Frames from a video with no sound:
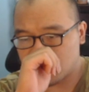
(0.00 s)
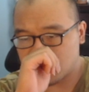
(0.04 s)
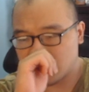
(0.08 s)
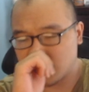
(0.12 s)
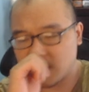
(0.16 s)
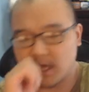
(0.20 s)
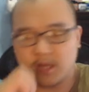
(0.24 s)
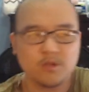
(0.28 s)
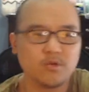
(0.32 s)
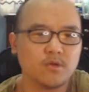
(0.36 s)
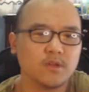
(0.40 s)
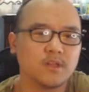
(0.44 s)

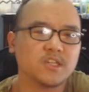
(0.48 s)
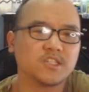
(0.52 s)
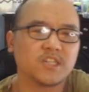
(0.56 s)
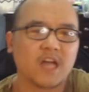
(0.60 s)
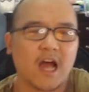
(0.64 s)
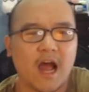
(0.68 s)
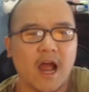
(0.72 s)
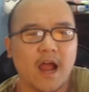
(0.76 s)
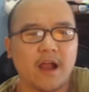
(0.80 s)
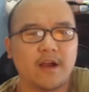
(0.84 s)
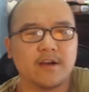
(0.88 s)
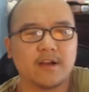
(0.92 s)
can you at least
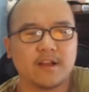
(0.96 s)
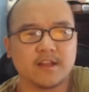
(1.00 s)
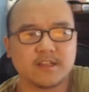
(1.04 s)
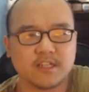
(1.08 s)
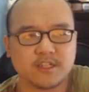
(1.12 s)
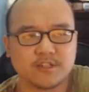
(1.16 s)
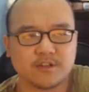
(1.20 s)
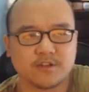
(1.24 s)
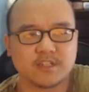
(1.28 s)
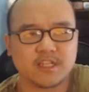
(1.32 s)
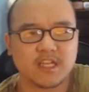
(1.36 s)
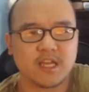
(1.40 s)
hire an
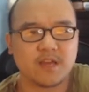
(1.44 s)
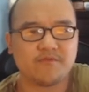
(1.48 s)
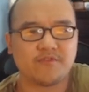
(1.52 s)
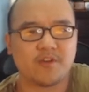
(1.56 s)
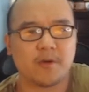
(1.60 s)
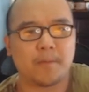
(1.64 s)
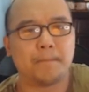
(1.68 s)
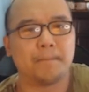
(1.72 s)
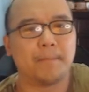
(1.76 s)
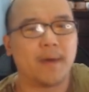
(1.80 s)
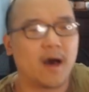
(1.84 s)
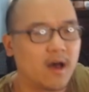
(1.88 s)
additional team for
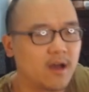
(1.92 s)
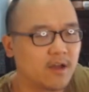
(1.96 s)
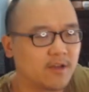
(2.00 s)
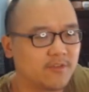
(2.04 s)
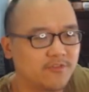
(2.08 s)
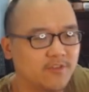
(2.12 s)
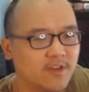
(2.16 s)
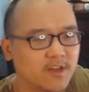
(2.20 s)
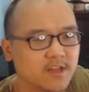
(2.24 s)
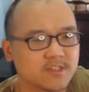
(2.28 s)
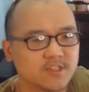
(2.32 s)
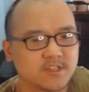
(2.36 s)
bug
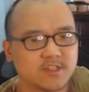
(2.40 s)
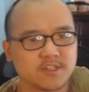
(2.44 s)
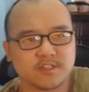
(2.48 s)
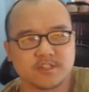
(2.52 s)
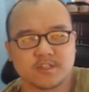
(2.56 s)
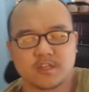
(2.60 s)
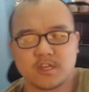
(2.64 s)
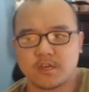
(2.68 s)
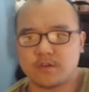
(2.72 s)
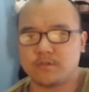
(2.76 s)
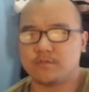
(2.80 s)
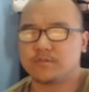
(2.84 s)
fixes,
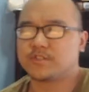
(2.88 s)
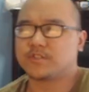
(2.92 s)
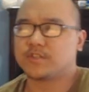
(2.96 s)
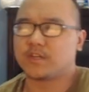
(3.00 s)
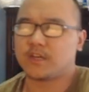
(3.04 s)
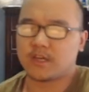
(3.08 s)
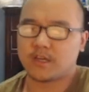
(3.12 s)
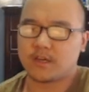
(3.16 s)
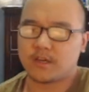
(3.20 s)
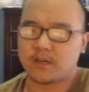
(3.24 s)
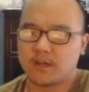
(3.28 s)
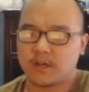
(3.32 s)

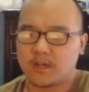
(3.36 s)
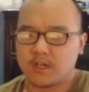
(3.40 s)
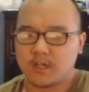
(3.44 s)
QC,